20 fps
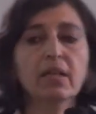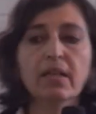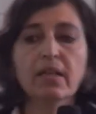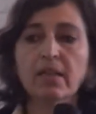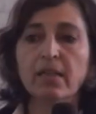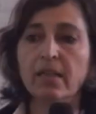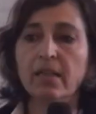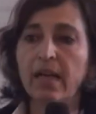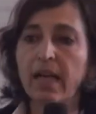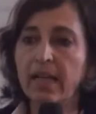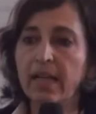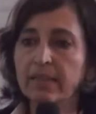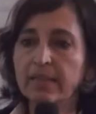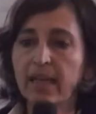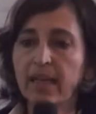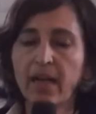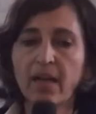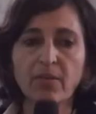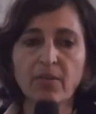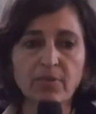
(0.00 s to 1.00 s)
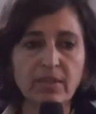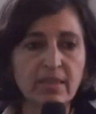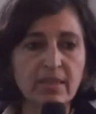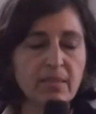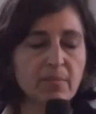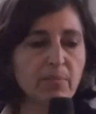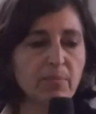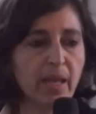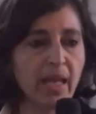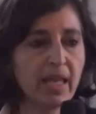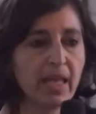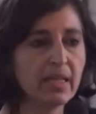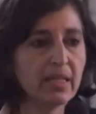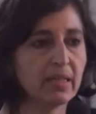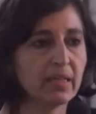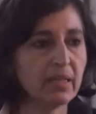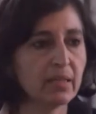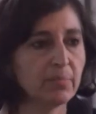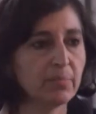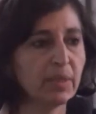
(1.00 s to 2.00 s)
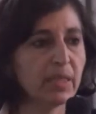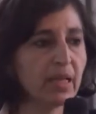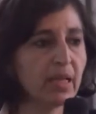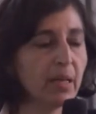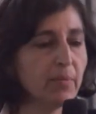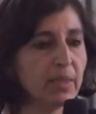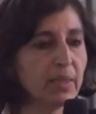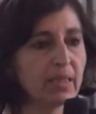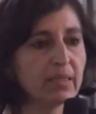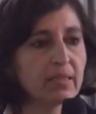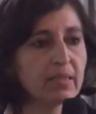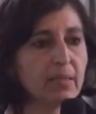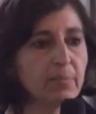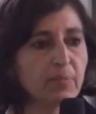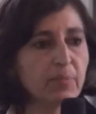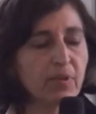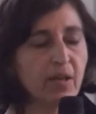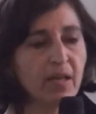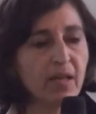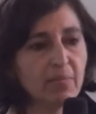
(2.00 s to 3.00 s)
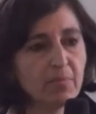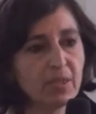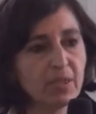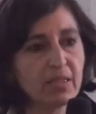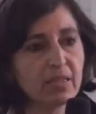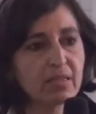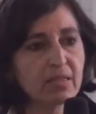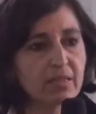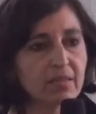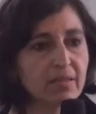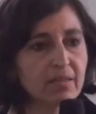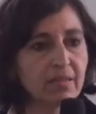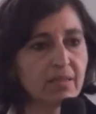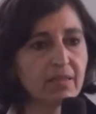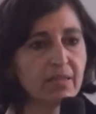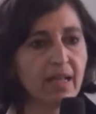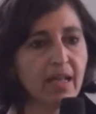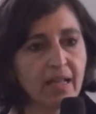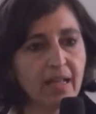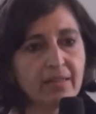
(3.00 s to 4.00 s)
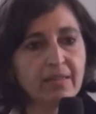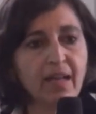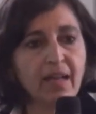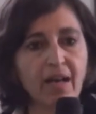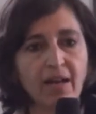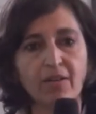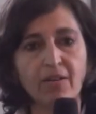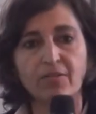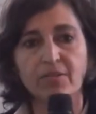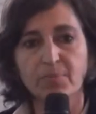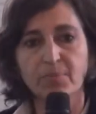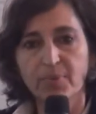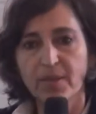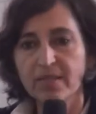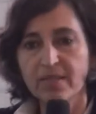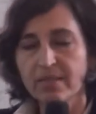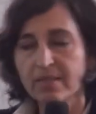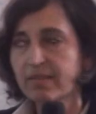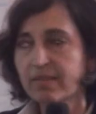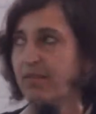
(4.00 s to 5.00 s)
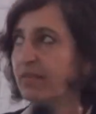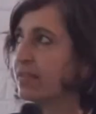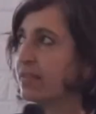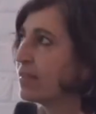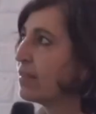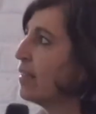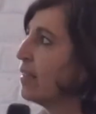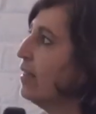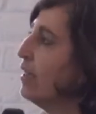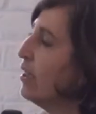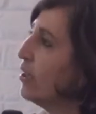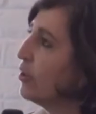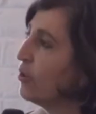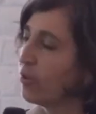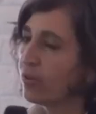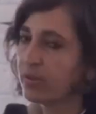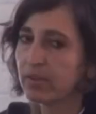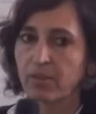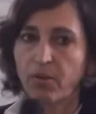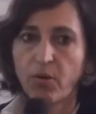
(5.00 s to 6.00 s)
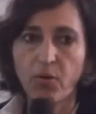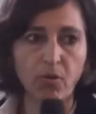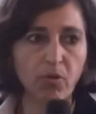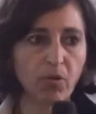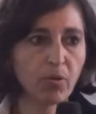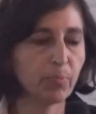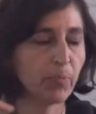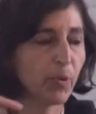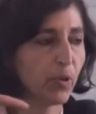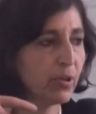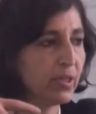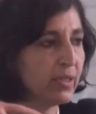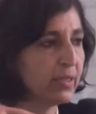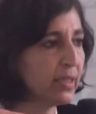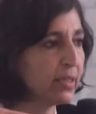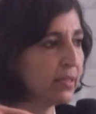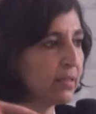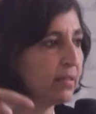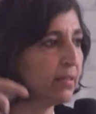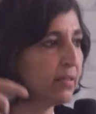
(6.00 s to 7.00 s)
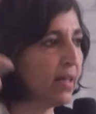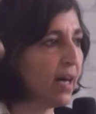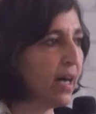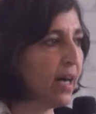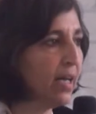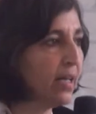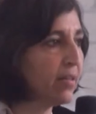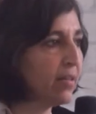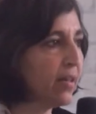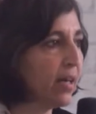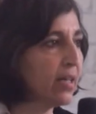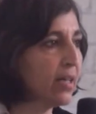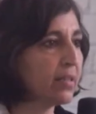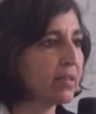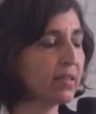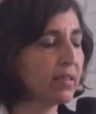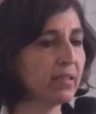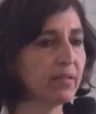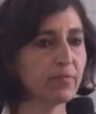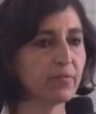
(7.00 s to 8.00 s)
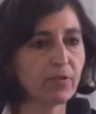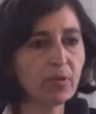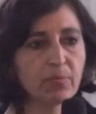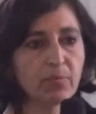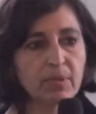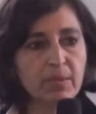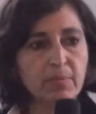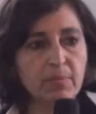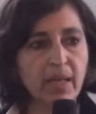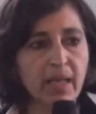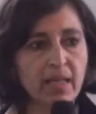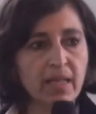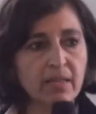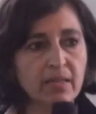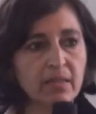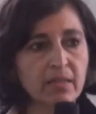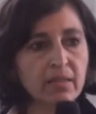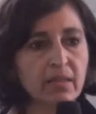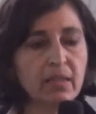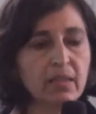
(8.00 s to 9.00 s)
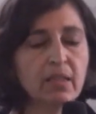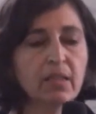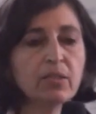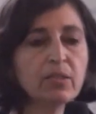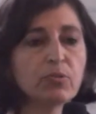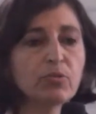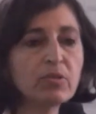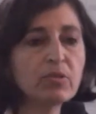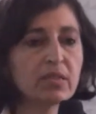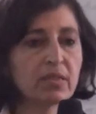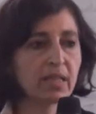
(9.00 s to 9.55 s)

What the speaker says: and now with the mayor becoming the Prime Minister and now the President, you know, the whole political hierarchy from the mayor to the